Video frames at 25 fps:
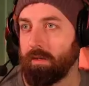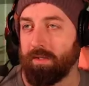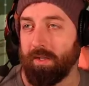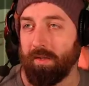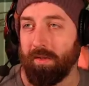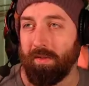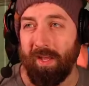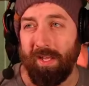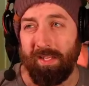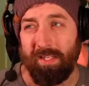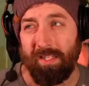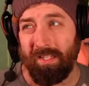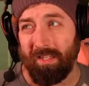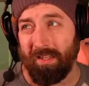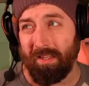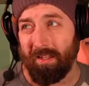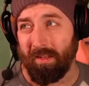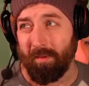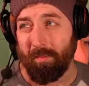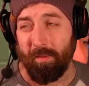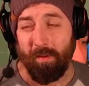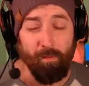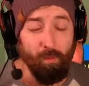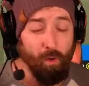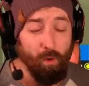So this is a little
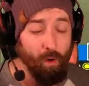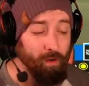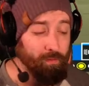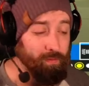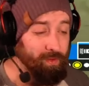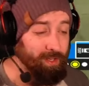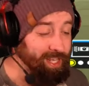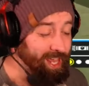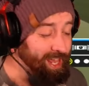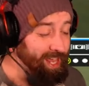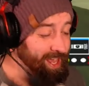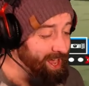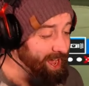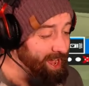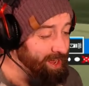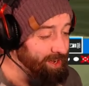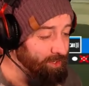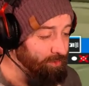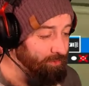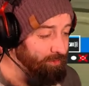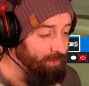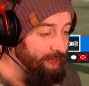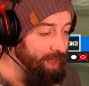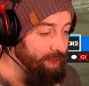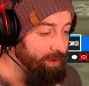bit more of a
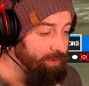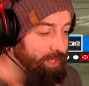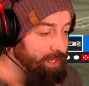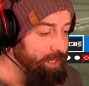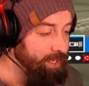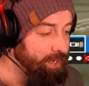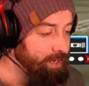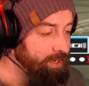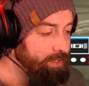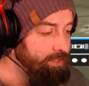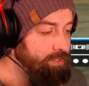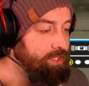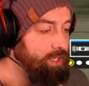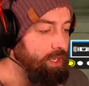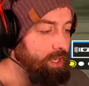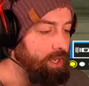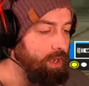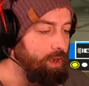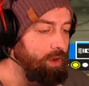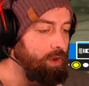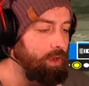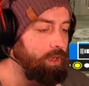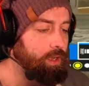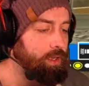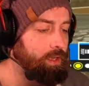chaotic round here.
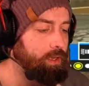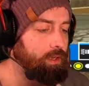So